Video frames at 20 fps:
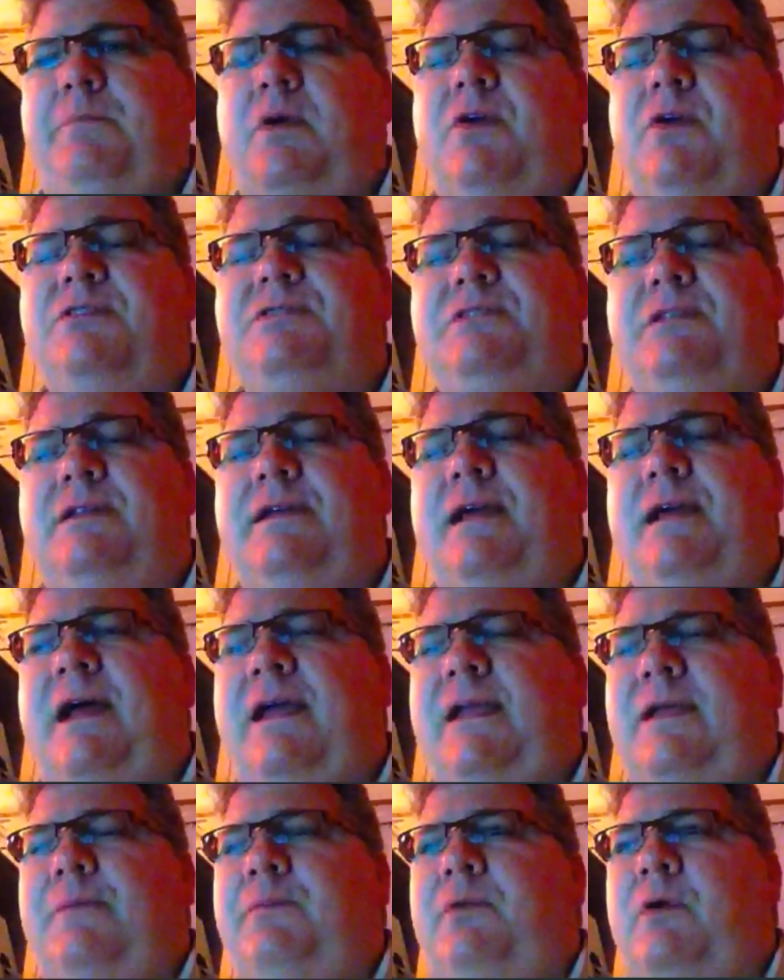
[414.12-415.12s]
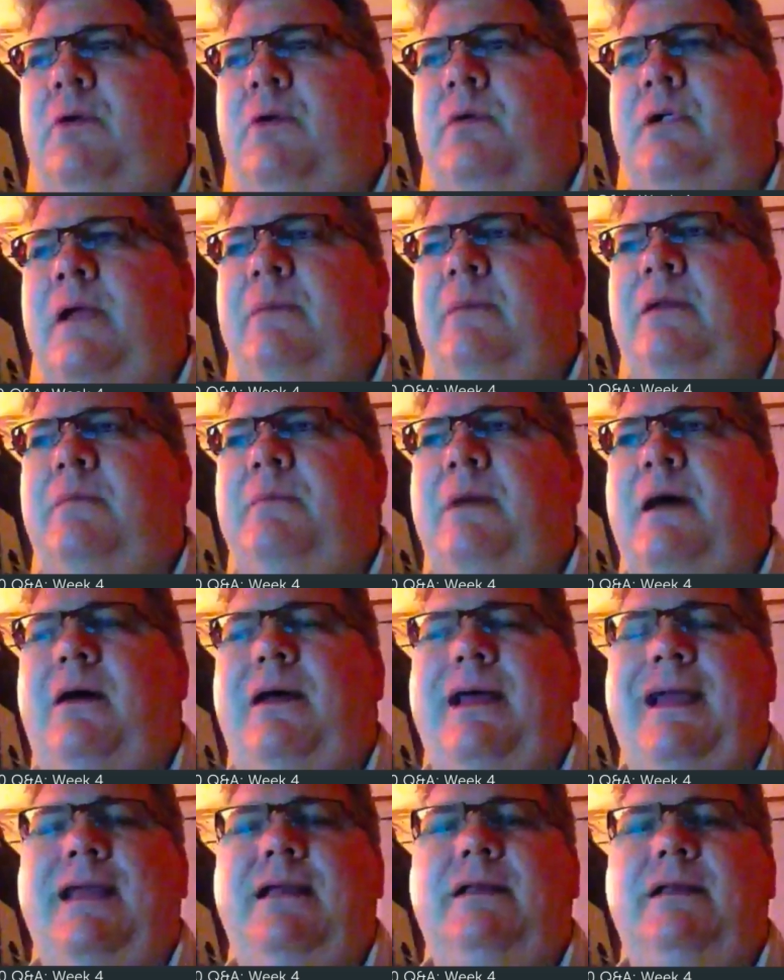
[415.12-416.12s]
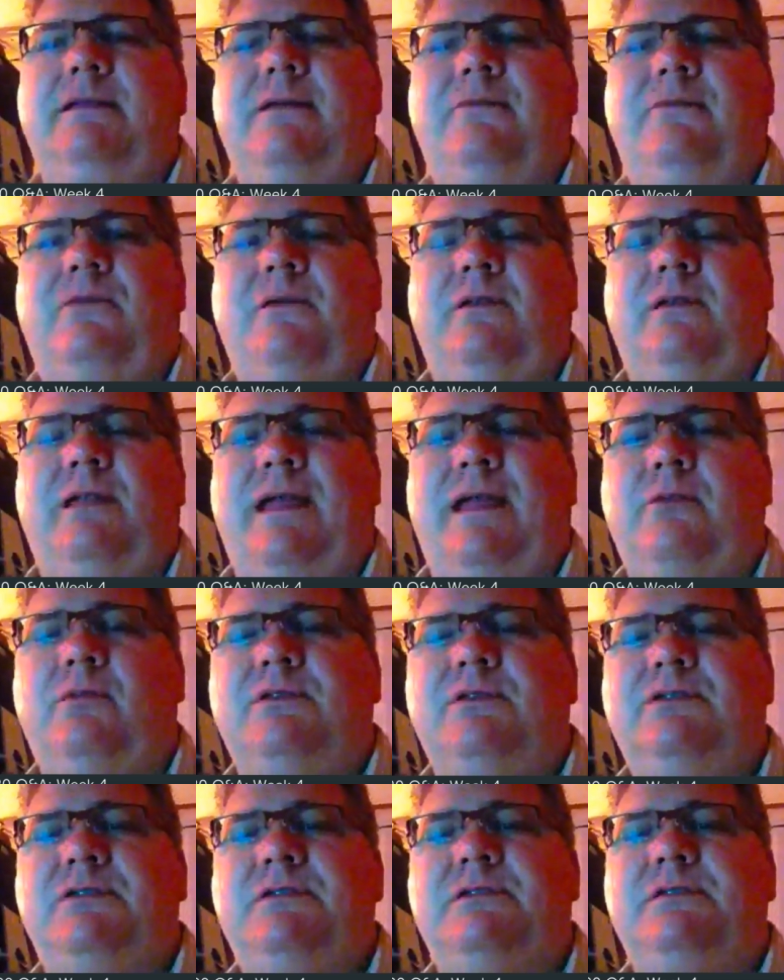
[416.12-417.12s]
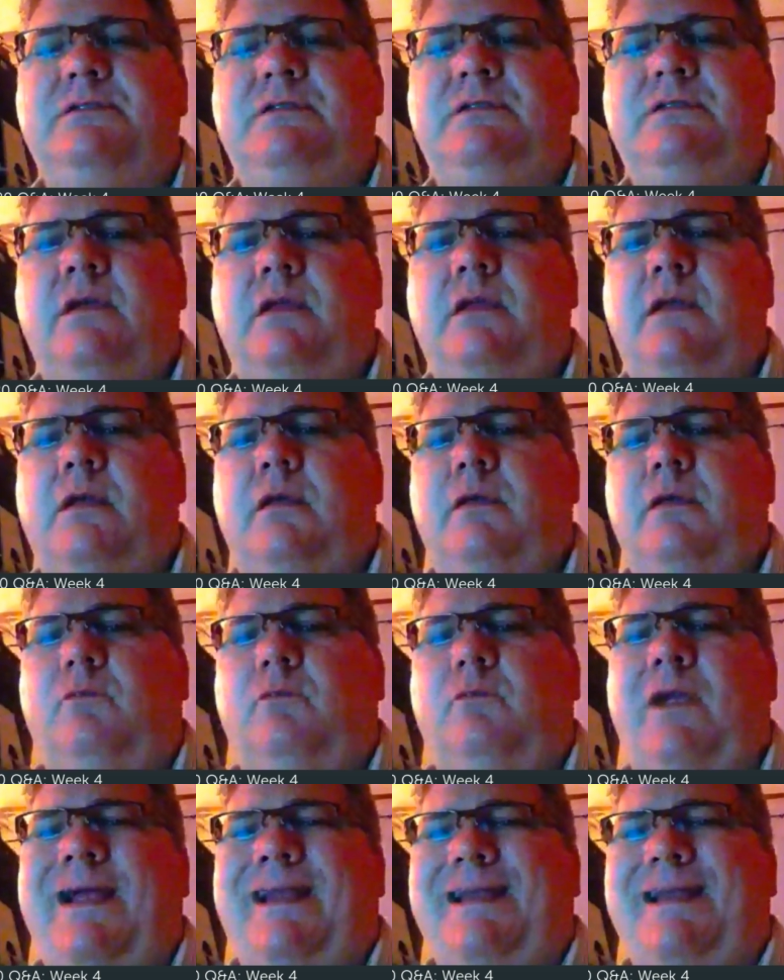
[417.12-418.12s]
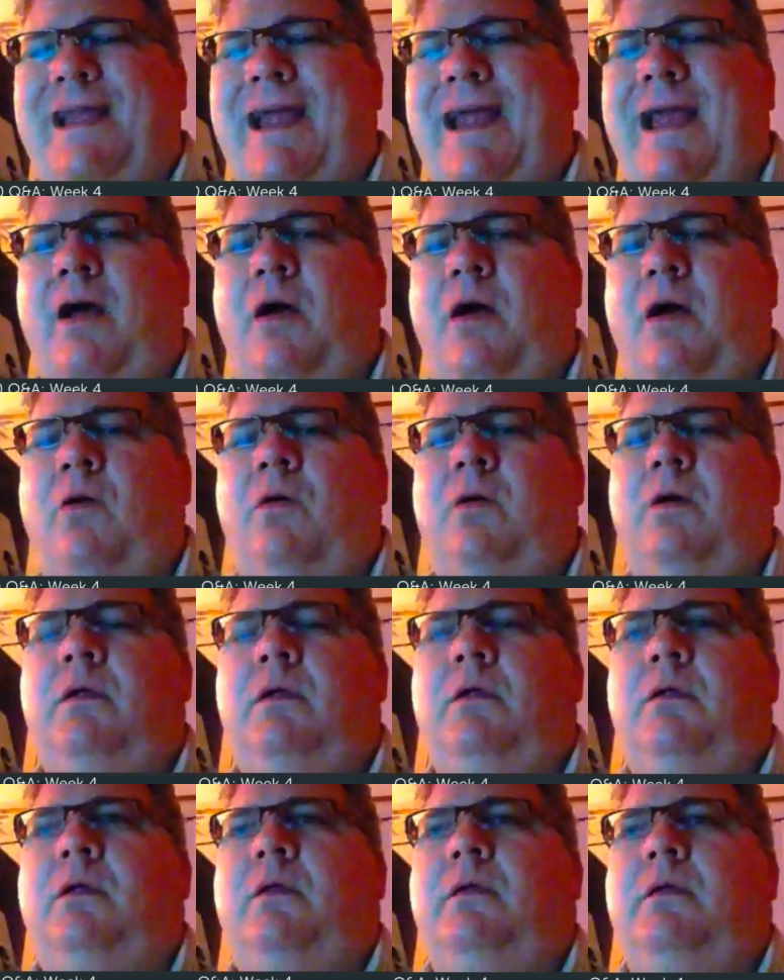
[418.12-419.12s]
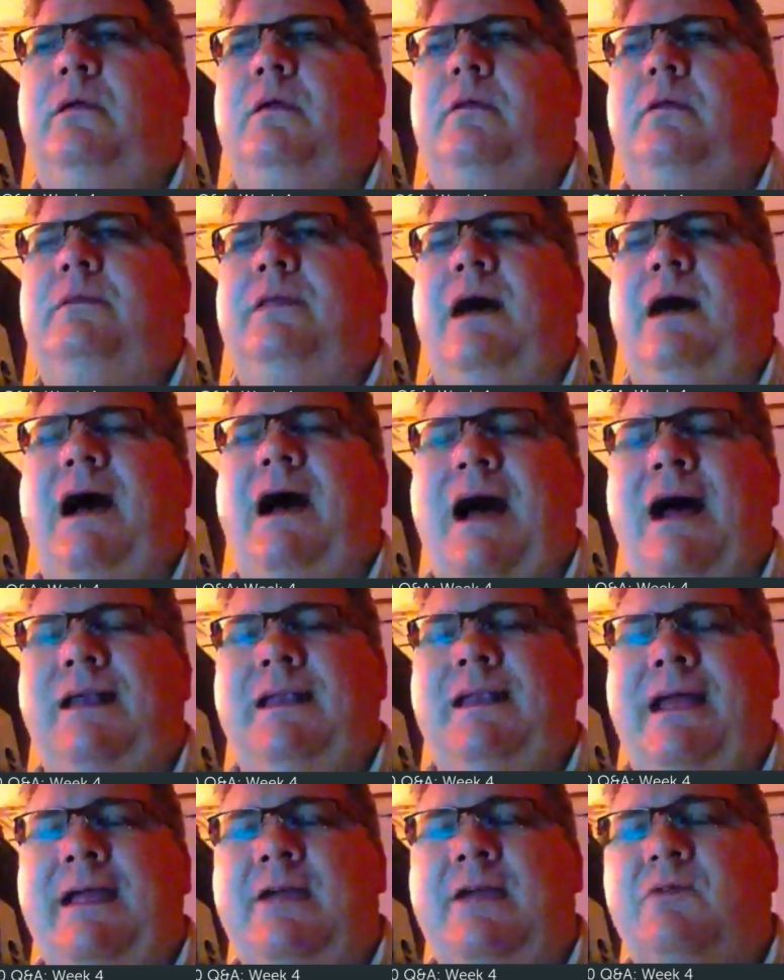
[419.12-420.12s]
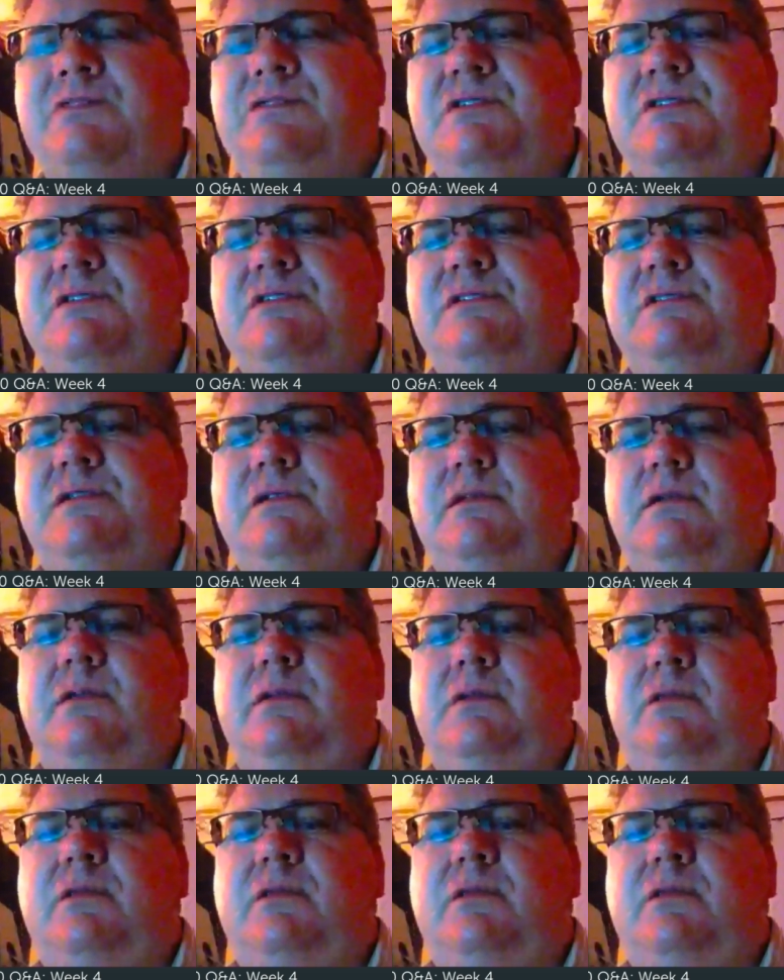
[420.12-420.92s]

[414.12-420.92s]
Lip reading: Personally, I can program in about 8 different languages. Right now, the hot languages